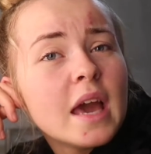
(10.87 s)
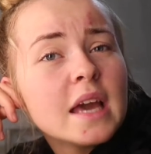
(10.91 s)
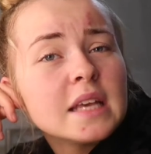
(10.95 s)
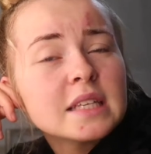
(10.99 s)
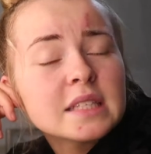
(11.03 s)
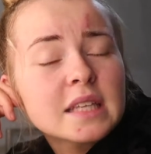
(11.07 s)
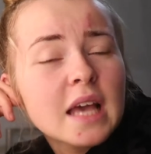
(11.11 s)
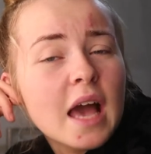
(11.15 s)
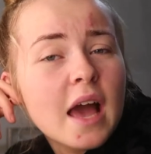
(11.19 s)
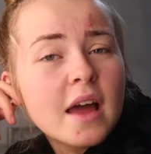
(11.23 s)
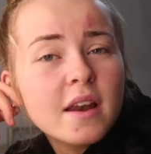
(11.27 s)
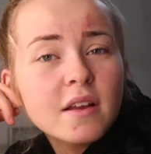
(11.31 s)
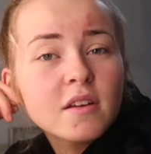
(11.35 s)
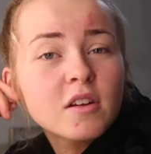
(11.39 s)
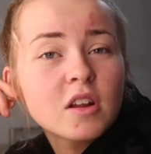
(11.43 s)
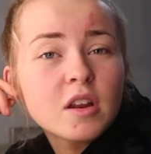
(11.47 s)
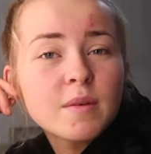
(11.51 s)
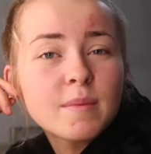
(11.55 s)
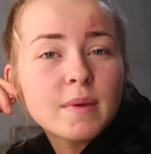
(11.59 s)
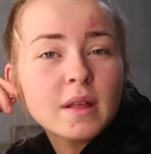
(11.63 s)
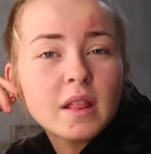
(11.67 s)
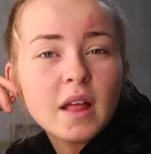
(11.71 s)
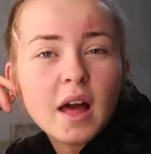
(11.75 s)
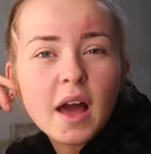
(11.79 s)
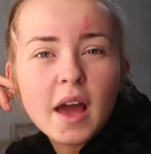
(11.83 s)
It's kind of going
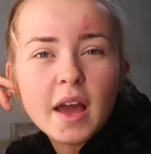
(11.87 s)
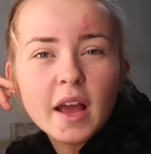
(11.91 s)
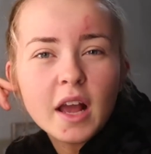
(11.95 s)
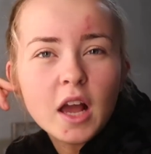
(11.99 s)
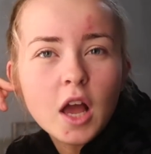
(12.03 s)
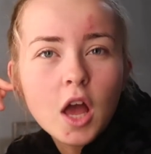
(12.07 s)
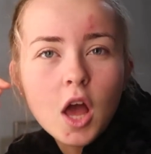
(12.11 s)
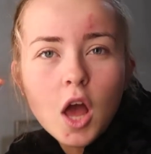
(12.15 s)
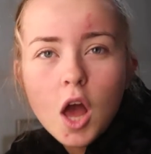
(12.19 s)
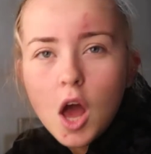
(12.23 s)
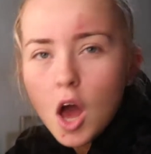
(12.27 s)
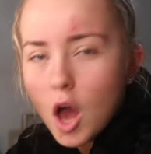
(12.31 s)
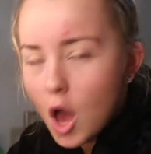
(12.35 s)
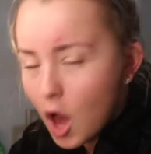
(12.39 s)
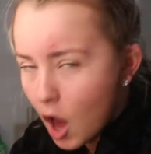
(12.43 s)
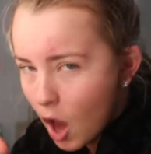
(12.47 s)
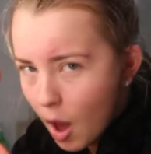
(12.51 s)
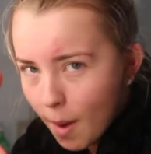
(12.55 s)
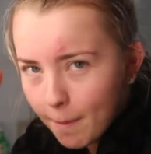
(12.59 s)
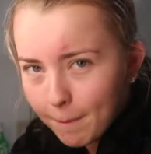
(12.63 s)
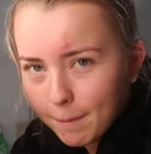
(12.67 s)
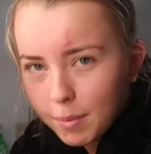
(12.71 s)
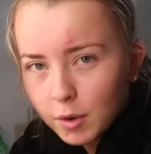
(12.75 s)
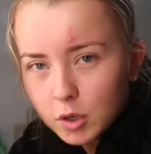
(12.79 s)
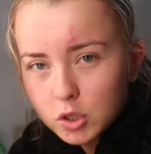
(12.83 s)
to be like
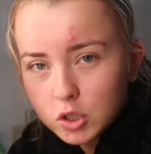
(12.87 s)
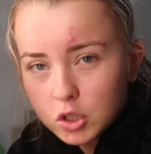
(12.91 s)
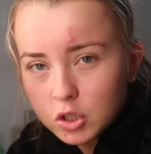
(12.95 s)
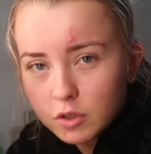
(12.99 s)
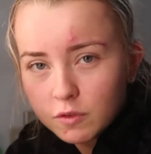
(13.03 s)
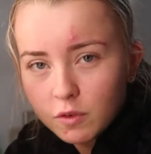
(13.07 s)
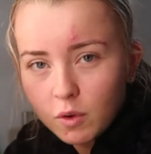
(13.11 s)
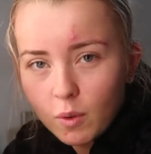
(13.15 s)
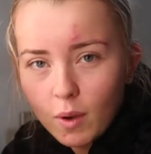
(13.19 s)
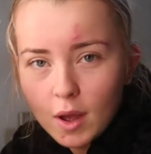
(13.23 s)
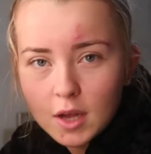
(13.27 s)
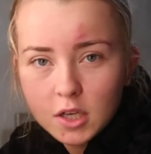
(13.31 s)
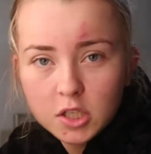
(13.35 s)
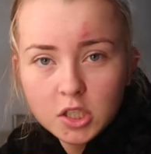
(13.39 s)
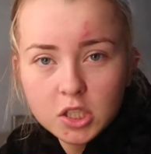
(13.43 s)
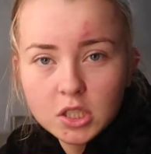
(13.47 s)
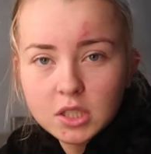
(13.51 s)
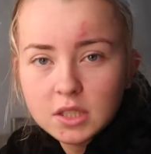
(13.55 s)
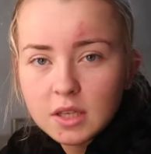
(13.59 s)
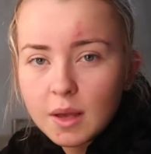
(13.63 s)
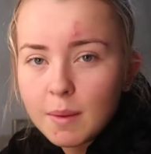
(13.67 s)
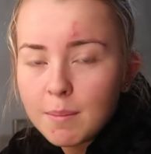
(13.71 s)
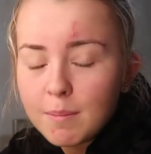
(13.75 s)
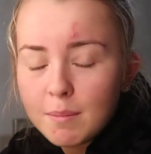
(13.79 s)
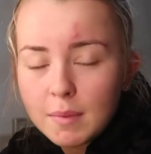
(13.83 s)
a bunch of
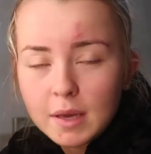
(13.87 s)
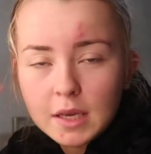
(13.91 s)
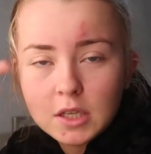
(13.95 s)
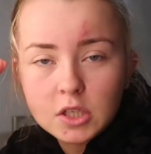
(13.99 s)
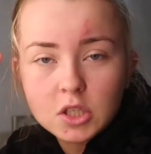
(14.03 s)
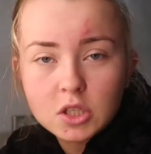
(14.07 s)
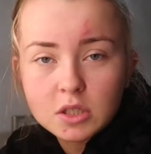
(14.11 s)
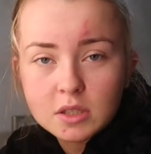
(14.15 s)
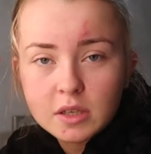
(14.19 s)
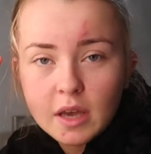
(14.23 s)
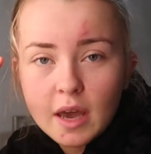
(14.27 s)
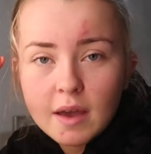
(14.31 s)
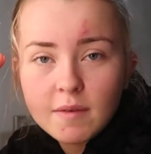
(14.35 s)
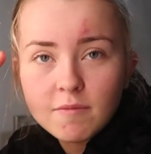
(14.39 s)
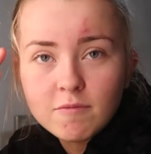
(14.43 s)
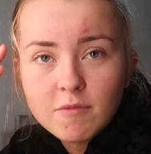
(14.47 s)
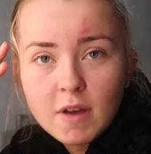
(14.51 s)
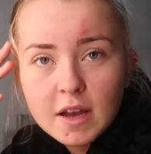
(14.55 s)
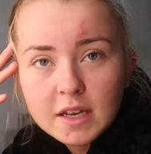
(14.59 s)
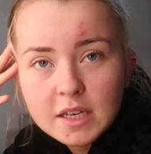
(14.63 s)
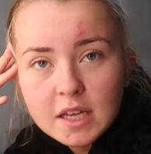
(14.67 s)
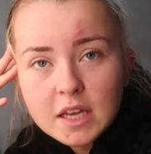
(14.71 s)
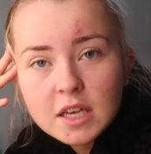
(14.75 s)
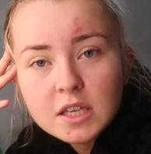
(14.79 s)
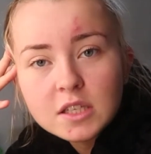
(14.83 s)
questions and me just getting
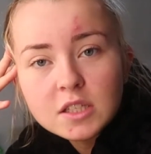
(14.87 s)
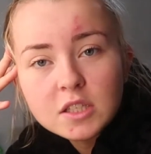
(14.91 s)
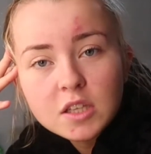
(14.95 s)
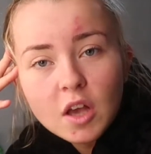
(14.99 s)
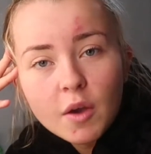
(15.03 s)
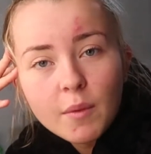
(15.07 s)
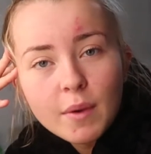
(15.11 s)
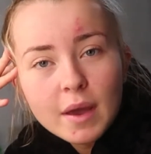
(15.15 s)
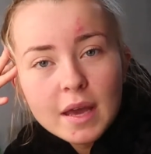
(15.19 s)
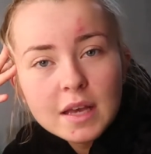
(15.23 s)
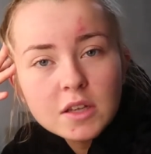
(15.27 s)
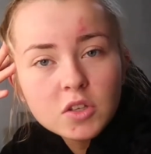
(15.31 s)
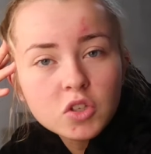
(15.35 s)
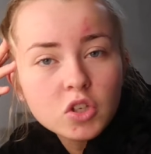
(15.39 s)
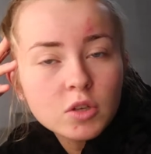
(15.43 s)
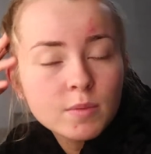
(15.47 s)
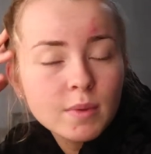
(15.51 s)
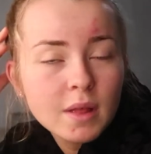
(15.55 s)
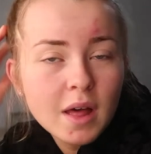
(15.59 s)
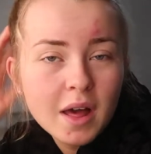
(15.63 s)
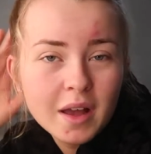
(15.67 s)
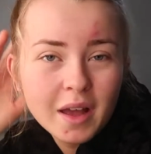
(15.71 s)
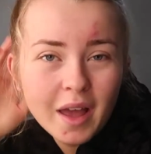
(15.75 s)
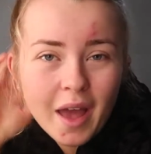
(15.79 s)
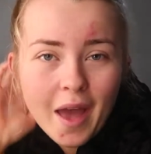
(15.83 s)
ready. So it is going
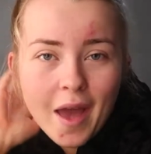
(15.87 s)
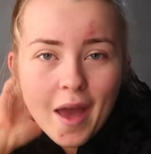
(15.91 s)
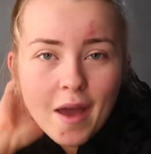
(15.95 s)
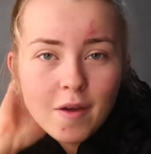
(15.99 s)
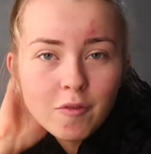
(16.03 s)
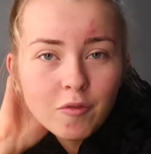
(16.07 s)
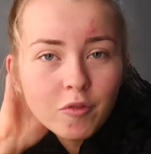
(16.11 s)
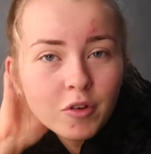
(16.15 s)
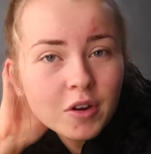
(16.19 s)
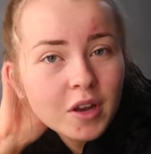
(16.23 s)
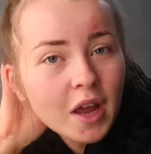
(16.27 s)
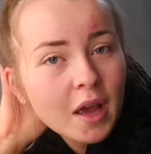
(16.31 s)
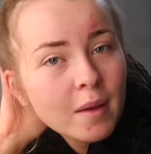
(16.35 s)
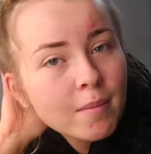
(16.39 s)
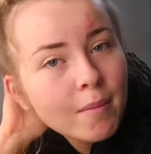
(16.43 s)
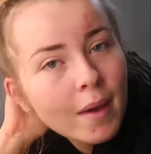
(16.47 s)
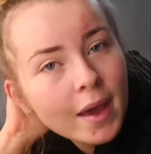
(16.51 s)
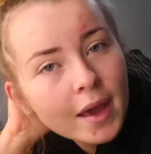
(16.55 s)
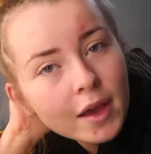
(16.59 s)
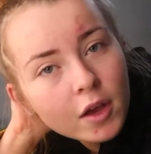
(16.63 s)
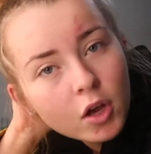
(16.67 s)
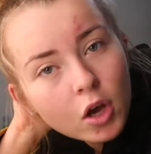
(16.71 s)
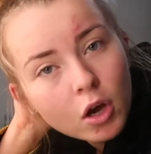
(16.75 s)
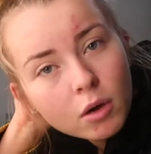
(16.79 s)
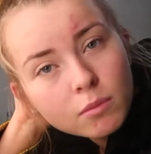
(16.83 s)
to be like everyday
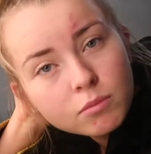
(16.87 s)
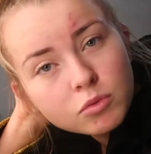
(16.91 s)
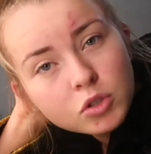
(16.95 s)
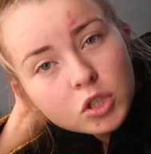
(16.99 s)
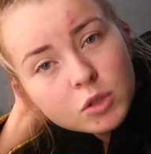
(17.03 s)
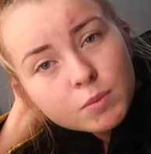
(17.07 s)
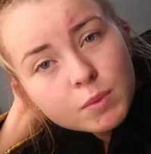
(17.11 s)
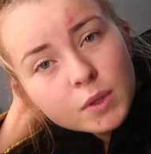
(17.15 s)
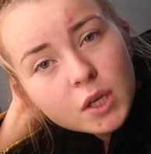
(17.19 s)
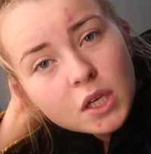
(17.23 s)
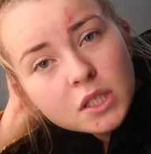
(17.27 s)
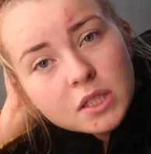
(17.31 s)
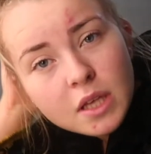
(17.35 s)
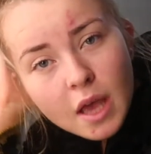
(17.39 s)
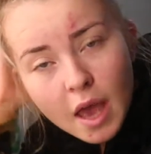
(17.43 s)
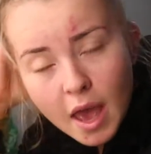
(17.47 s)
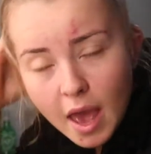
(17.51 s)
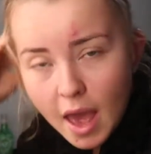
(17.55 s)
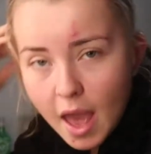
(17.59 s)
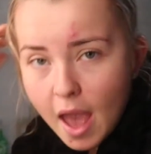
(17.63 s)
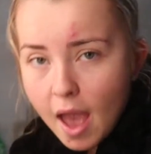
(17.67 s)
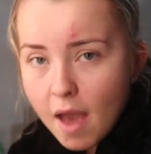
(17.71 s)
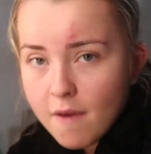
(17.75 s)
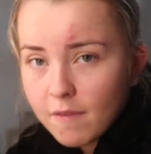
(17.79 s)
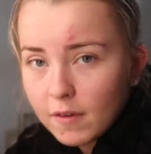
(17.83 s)
makeup, just because
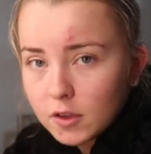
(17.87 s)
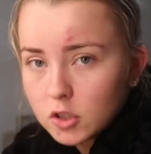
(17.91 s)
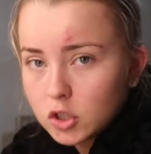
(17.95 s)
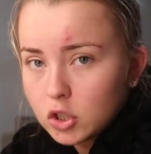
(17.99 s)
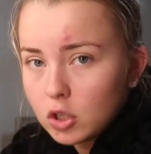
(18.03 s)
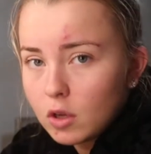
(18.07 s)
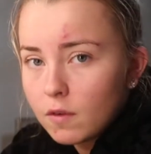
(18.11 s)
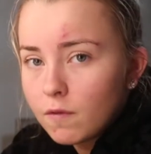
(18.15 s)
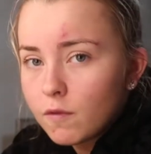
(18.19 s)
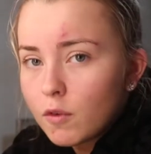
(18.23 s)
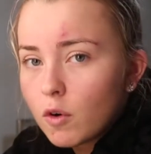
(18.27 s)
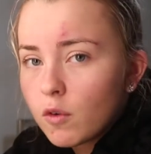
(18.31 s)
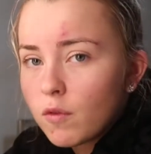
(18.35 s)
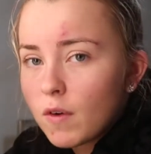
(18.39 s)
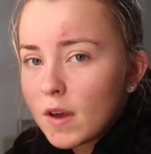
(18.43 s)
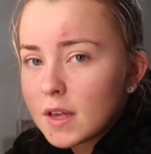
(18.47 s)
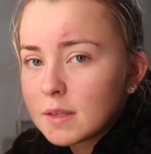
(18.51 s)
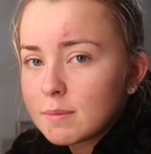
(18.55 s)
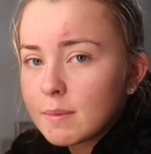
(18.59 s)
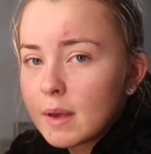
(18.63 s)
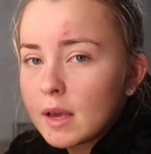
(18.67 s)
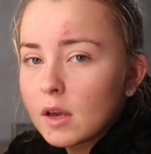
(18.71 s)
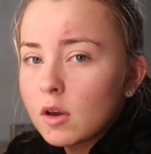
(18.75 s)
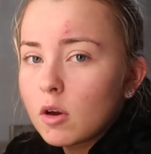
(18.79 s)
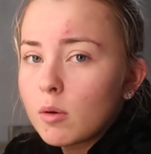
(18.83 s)
if I was to do full
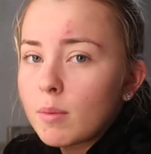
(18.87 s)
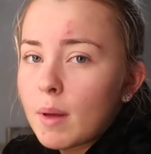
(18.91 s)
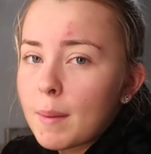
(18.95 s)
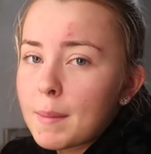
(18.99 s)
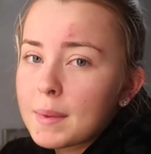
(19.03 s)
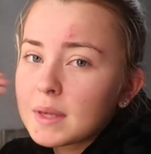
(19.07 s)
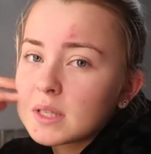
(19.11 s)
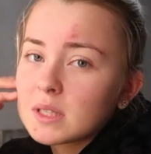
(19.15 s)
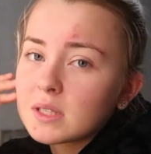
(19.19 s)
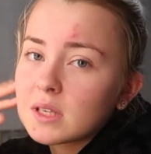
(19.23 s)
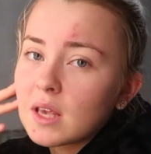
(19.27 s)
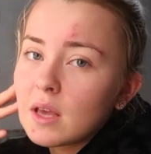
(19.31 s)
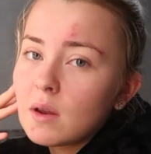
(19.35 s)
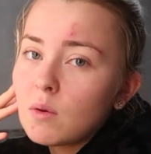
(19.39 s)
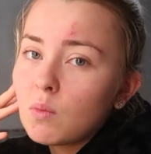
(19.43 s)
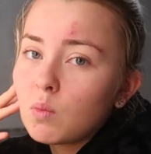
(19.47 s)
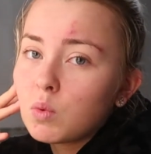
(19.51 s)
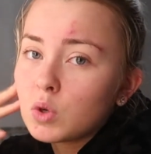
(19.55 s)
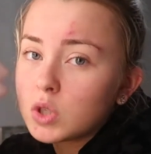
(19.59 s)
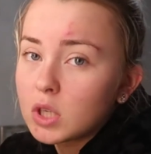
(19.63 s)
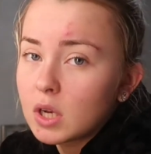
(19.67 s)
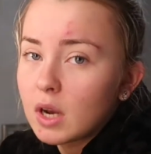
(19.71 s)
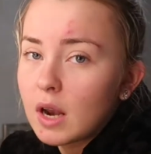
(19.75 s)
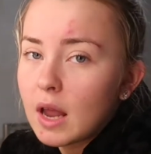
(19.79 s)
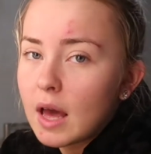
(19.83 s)
face makeup, like my skin
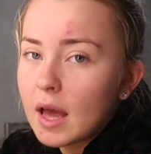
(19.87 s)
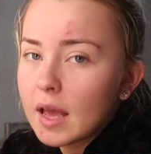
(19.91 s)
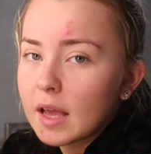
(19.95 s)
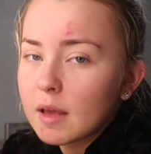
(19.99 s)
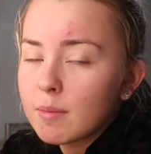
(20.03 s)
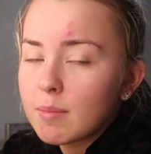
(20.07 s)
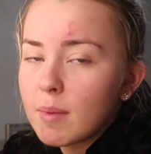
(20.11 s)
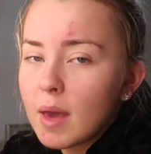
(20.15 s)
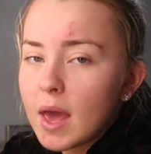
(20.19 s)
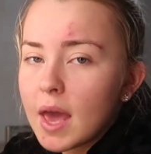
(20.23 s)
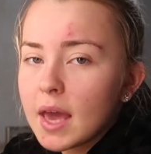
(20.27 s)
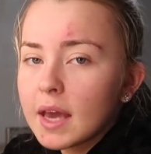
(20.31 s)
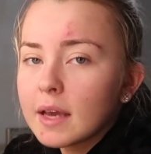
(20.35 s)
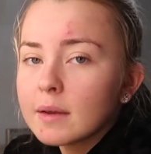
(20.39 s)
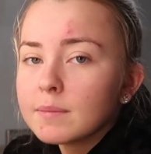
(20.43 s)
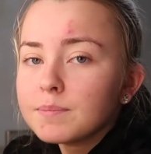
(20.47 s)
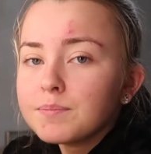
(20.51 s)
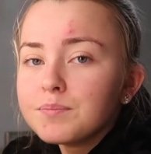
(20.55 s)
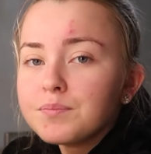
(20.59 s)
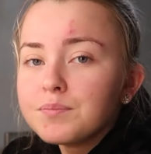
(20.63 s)
wouldn't like me.